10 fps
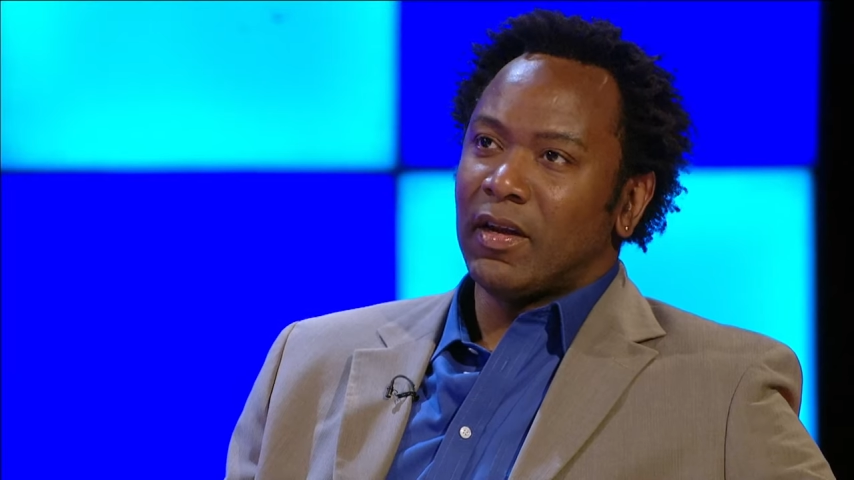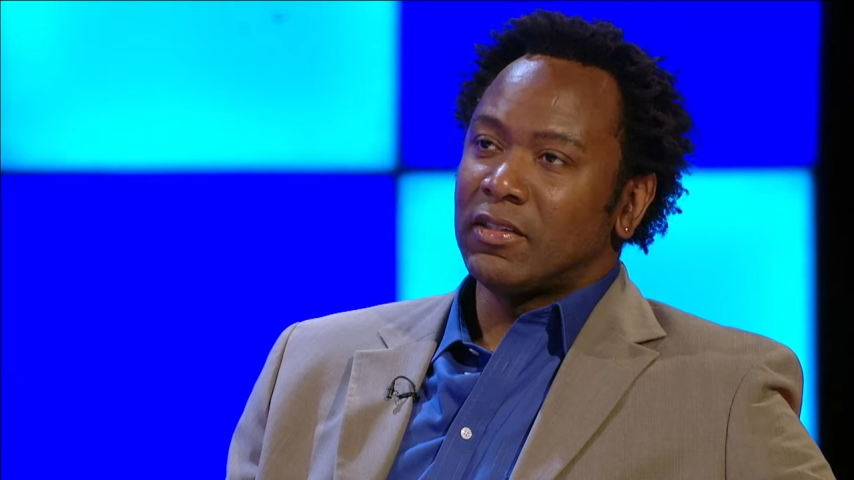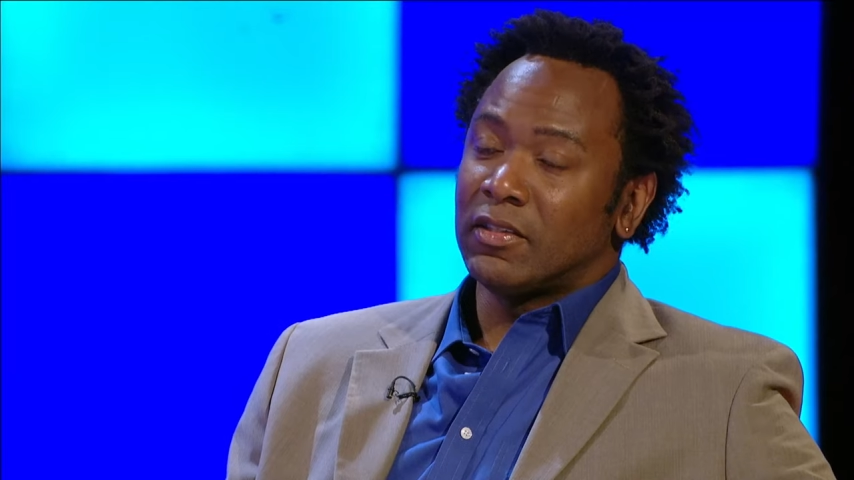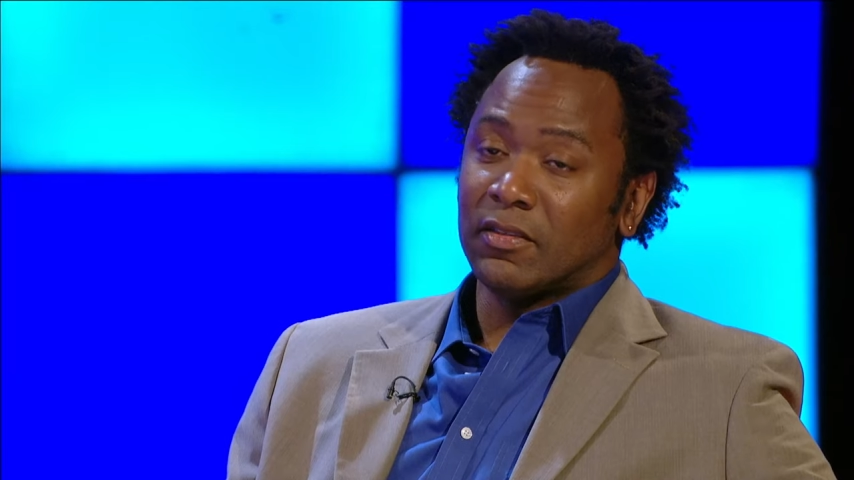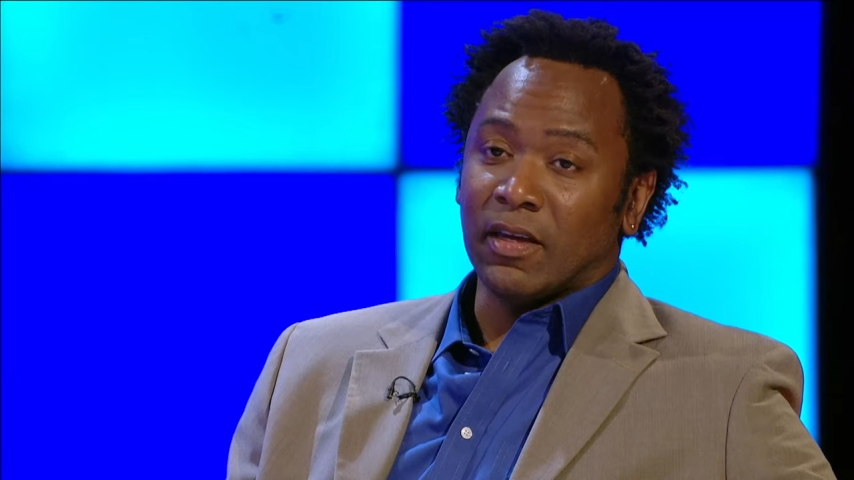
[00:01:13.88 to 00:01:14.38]
I
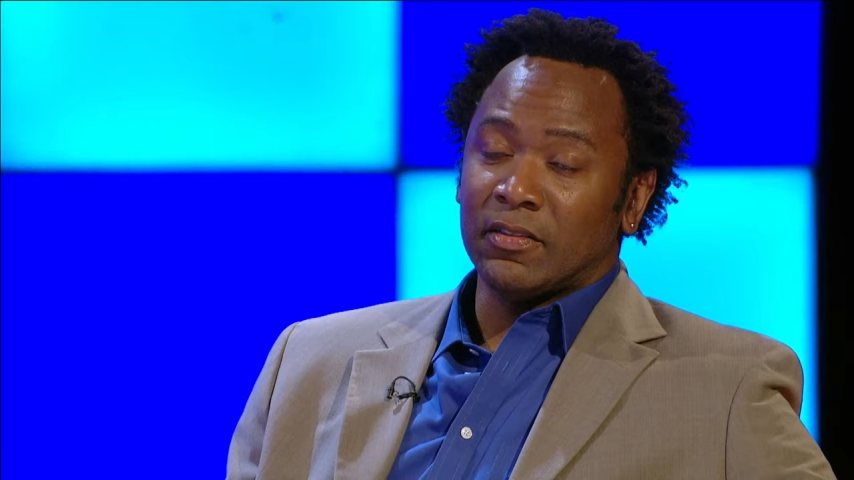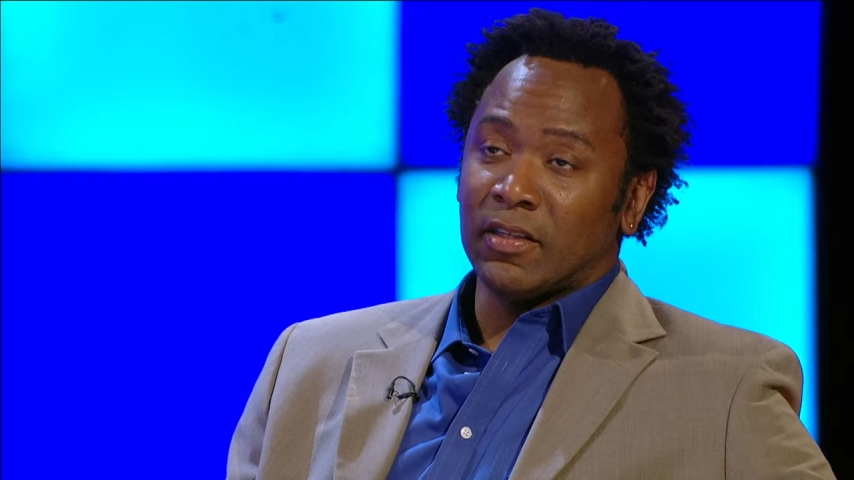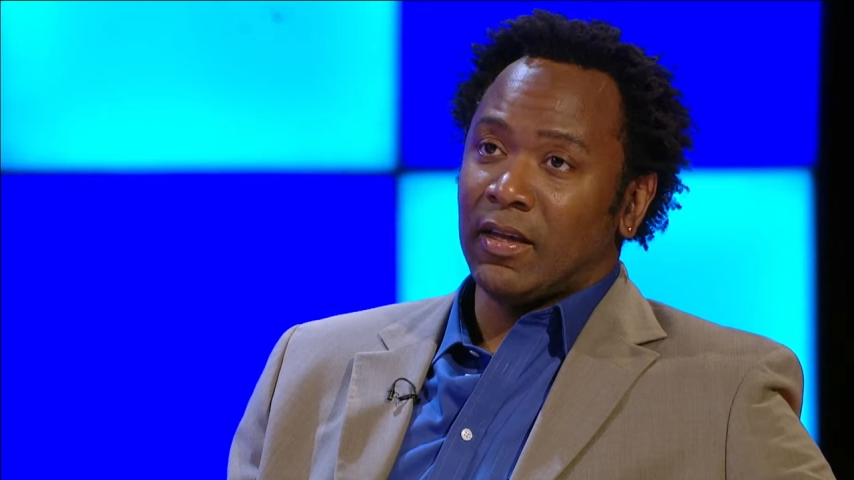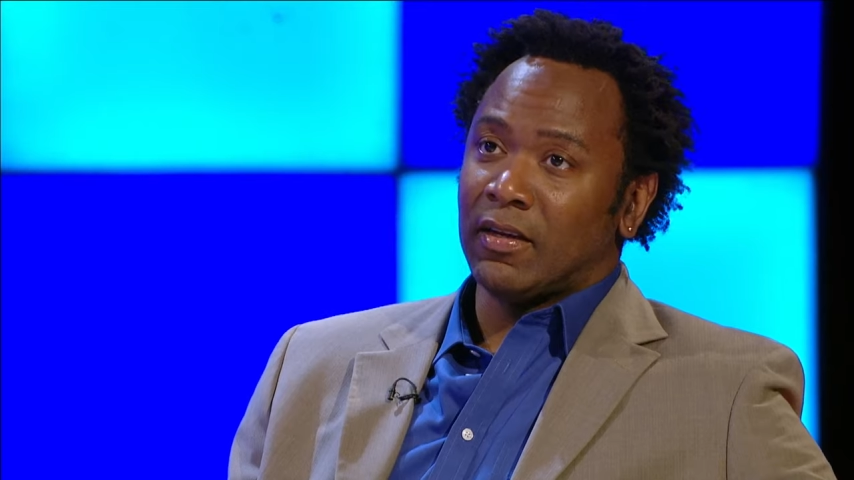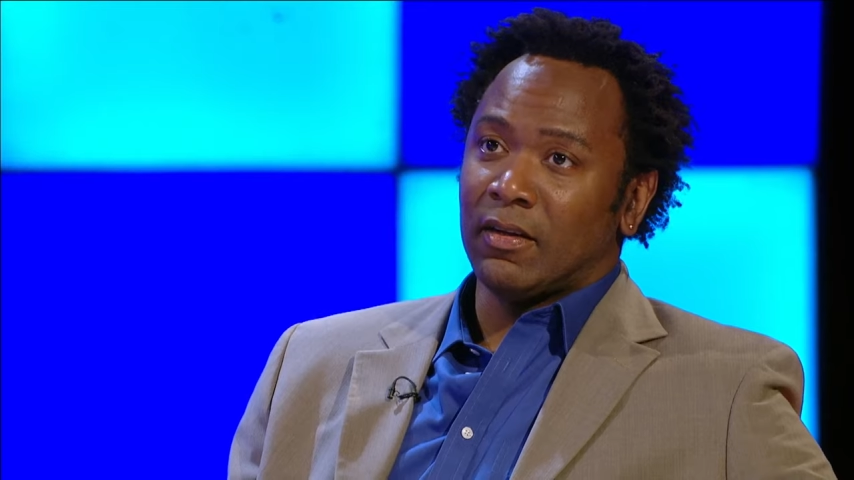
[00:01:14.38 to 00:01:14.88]
just, I
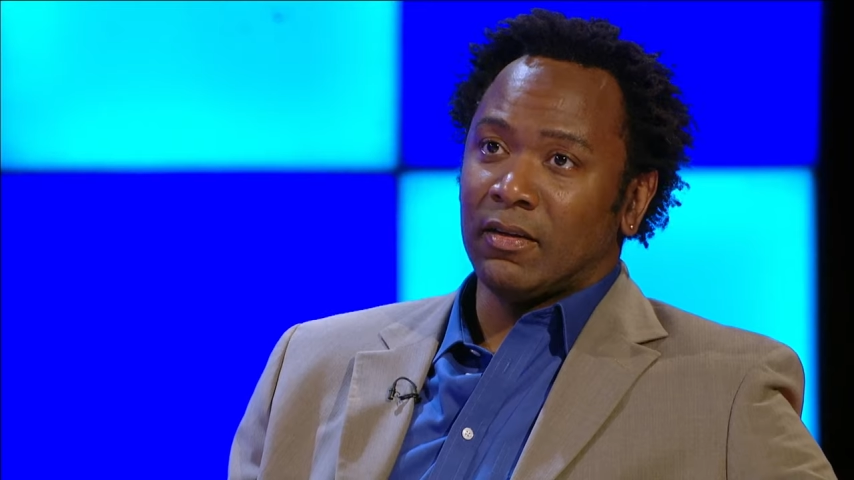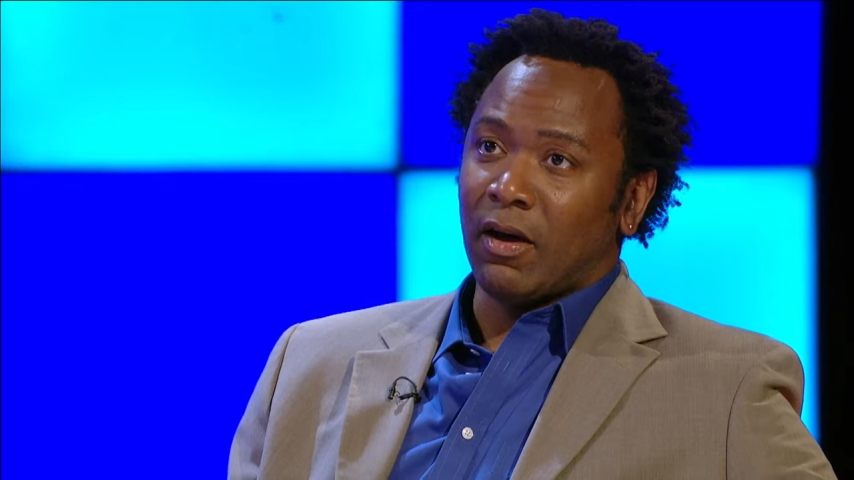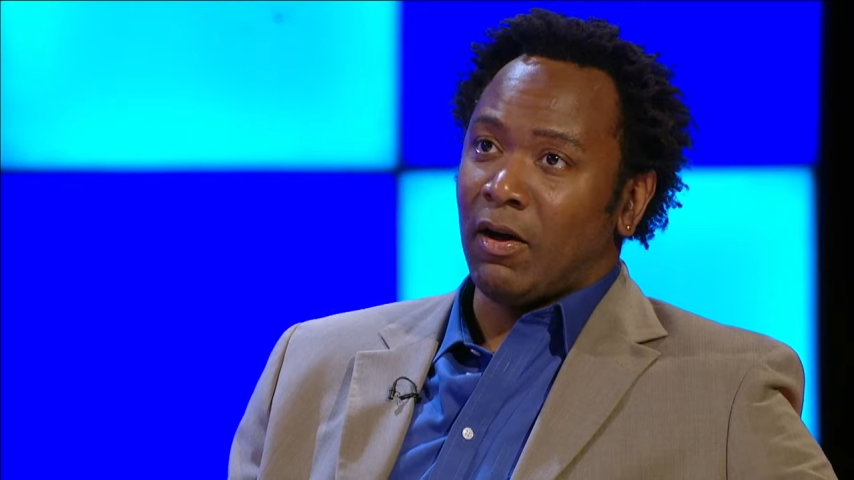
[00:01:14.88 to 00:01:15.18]
sat there